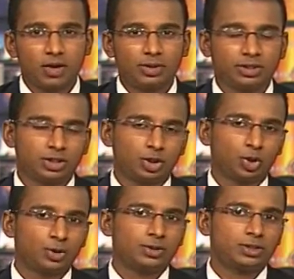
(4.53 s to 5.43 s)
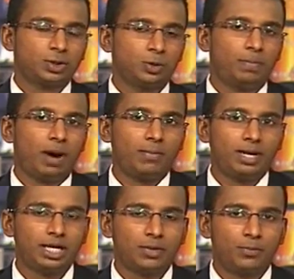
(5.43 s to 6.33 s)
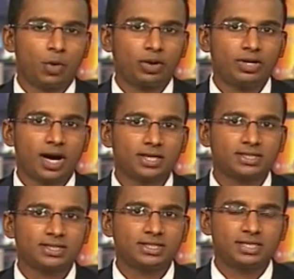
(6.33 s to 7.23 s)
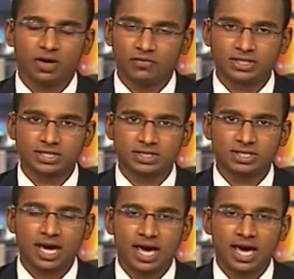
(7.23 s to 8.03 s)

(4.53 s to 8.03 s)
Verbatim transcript: institutions to public broadcasting services